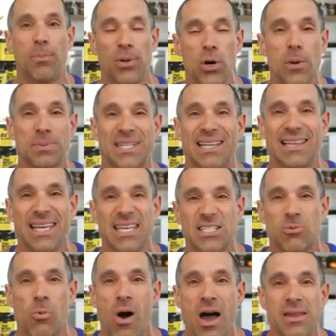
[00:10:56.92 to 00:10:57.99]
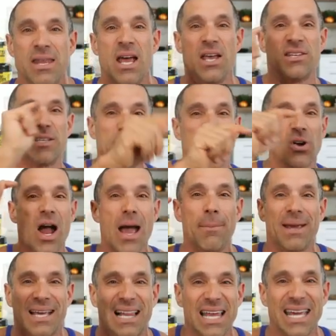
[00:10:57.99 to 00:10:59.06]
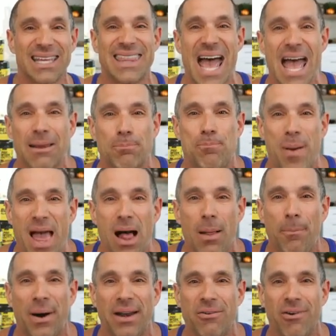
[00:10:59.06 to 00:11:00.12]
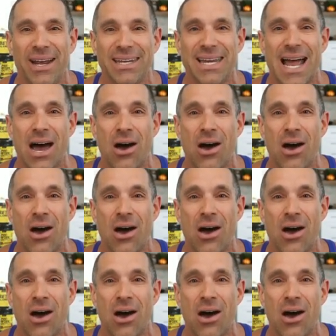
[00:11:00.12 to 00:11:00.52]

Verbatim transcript: the bloops, at least one. Subscribe and click that bell button right